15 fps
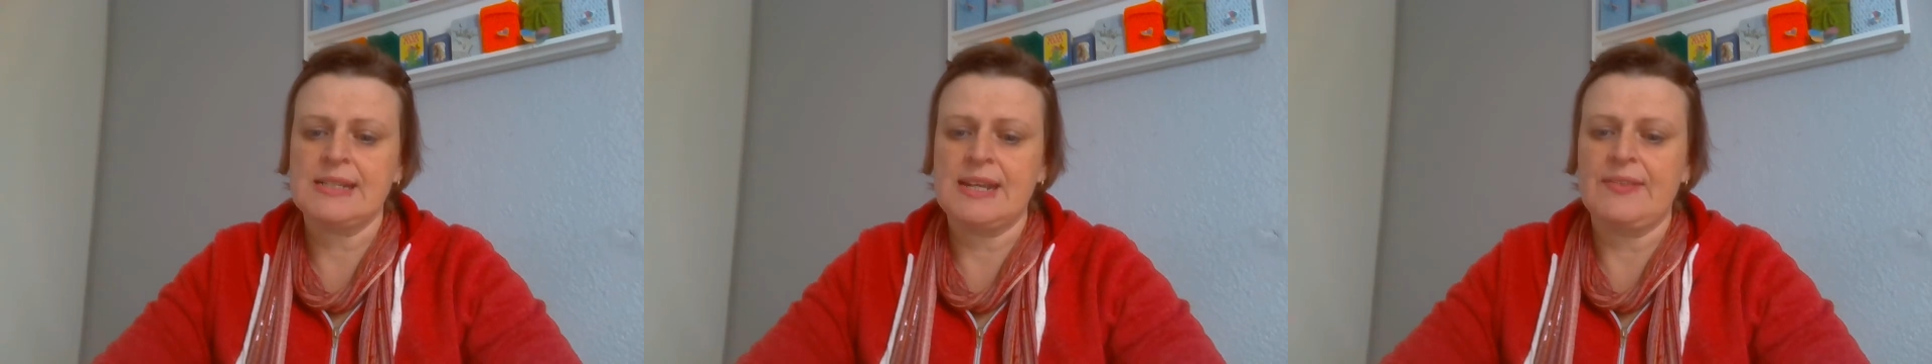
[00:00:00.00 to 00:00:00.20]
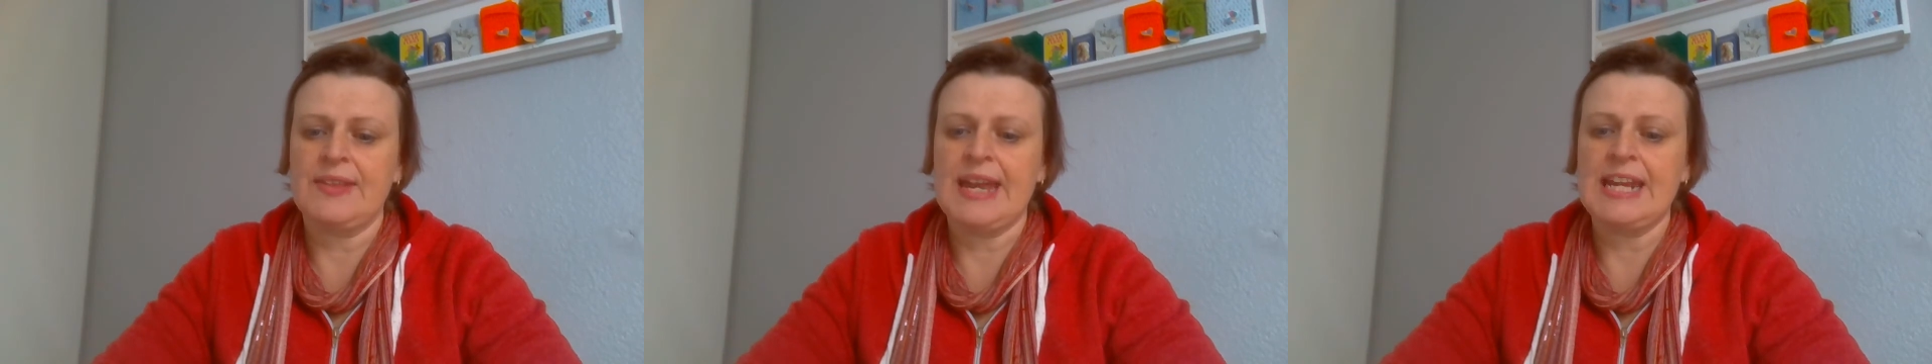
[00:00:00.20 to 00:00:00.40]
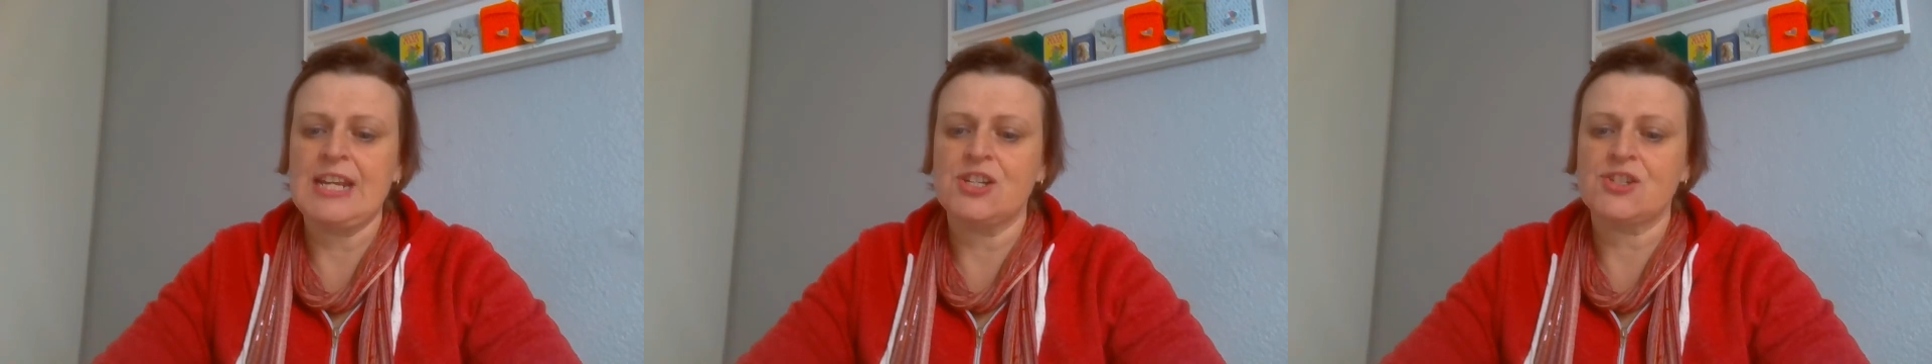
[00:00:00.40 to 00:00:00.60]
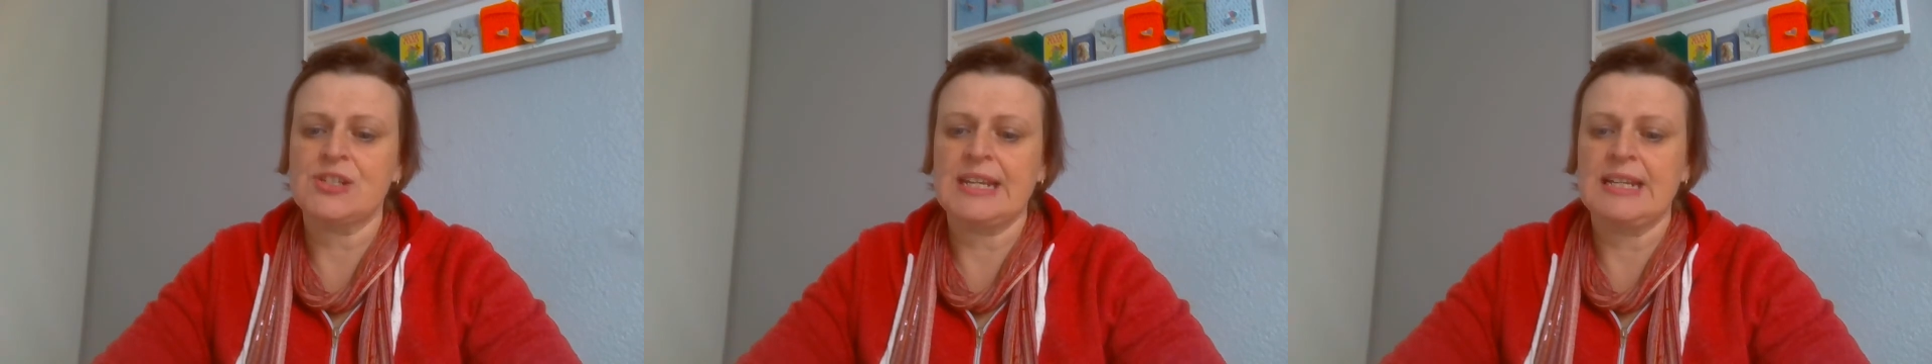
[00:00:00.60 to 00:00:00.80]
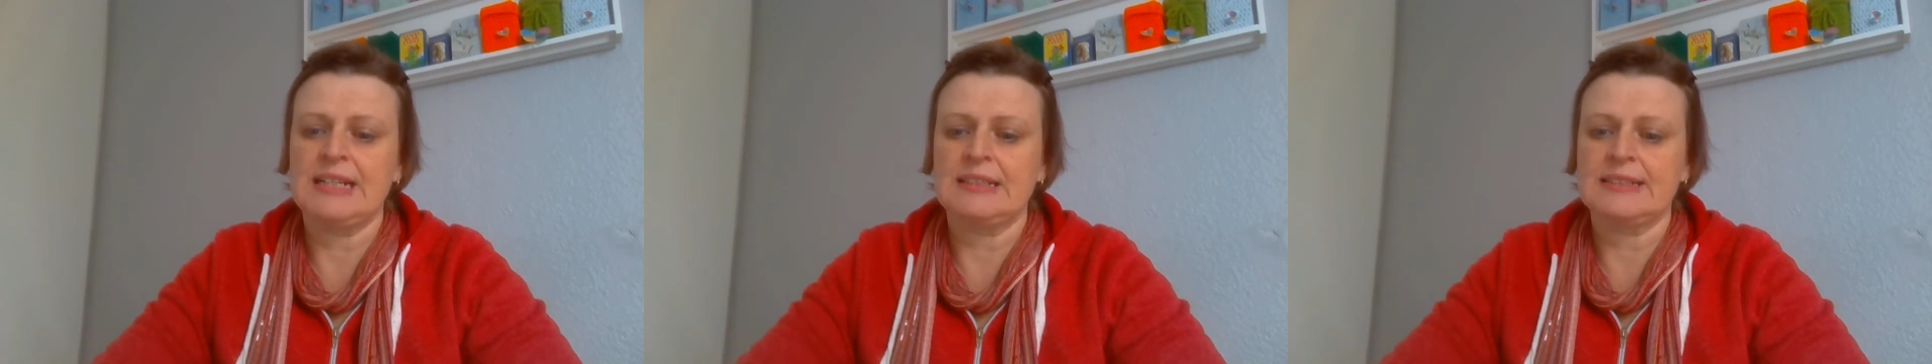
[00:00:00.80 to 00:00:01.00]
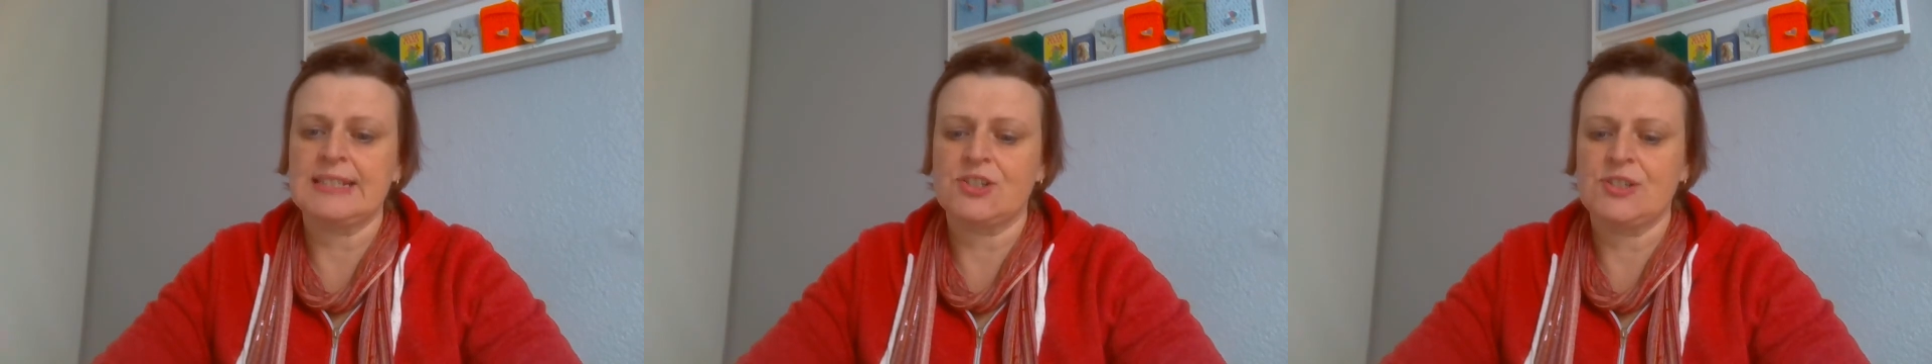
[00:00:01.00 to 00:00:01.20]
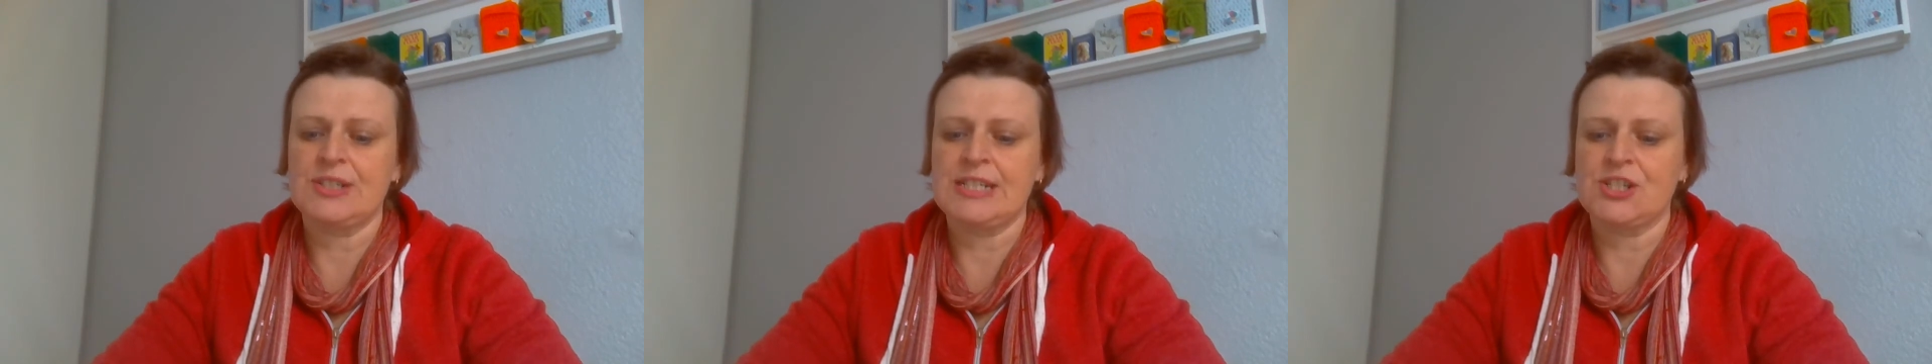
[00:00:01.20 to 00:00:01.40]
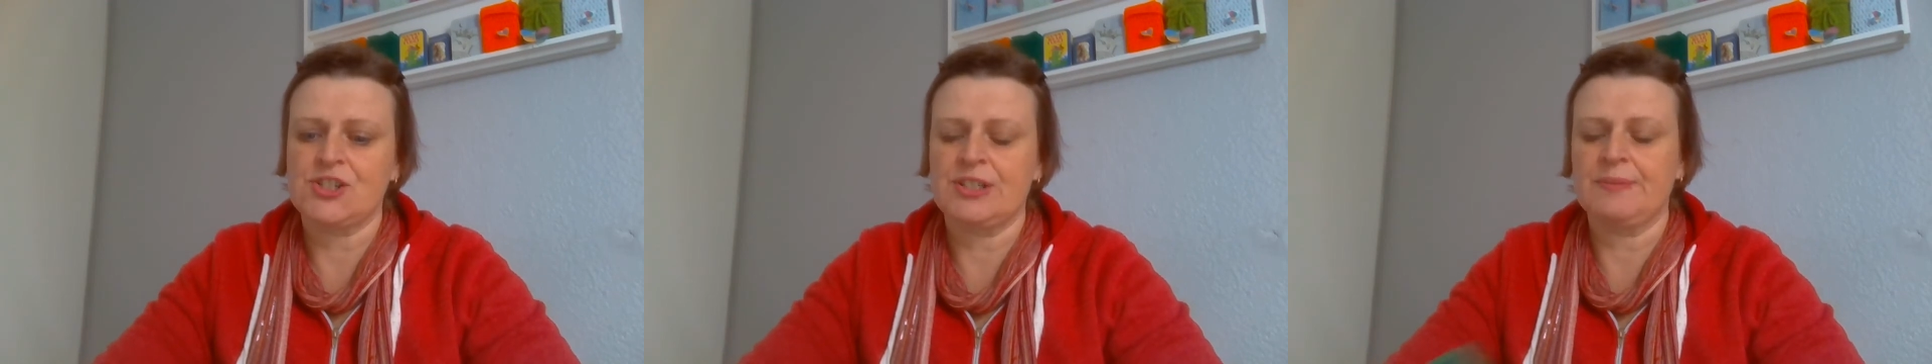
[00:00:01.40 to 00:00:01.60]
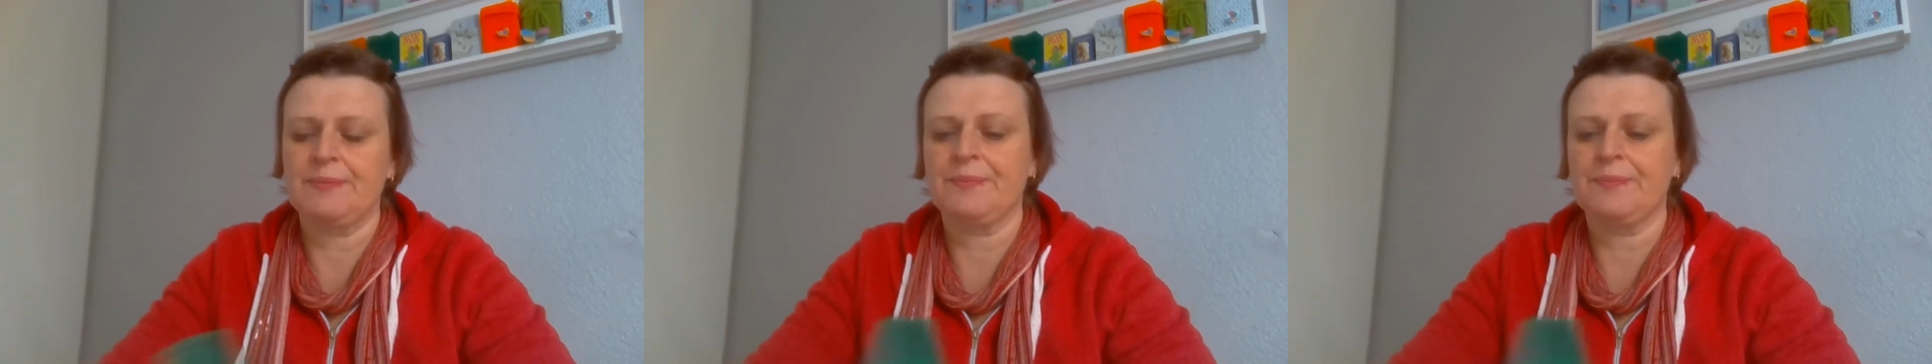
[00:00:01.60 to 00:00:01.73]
and the ancient Celtic tradition.